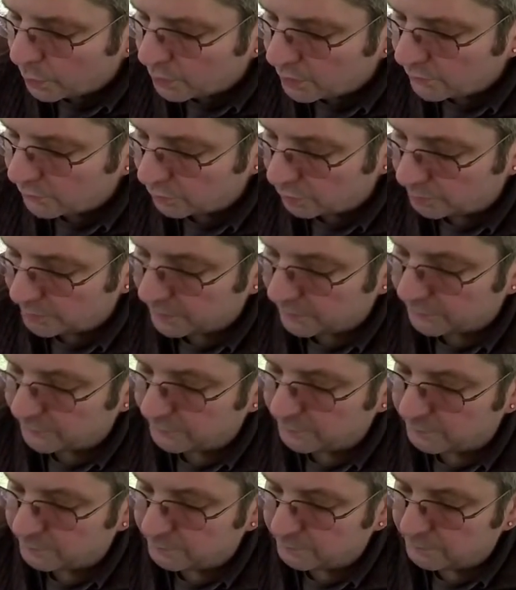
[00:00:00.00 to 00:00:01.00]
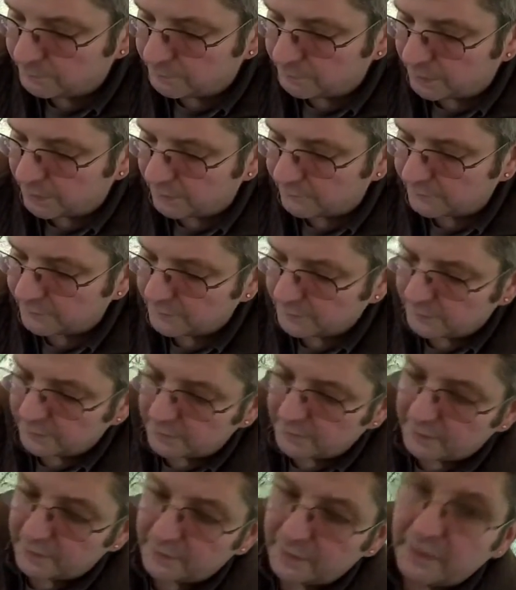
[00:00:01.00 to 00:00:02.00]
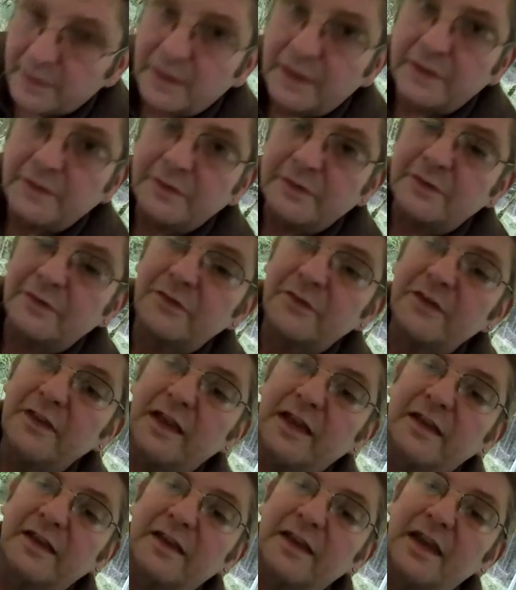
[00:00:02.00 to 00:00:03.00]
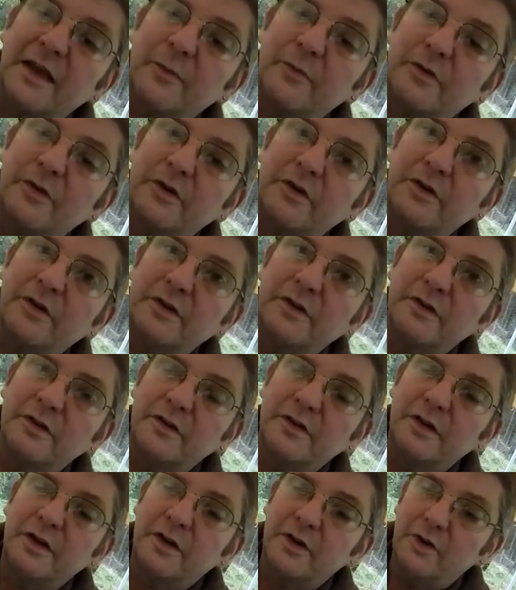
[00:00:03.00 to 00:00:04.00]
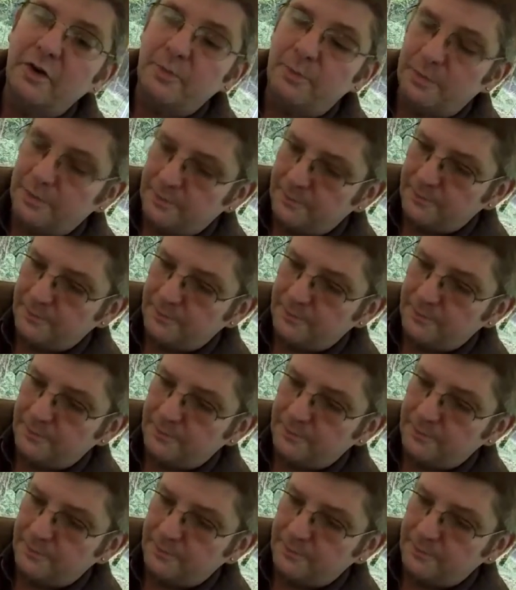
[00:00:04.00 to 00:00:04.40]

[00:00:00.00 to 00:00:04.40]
Give a little bit of puff, and you can see that in the camera, I hope.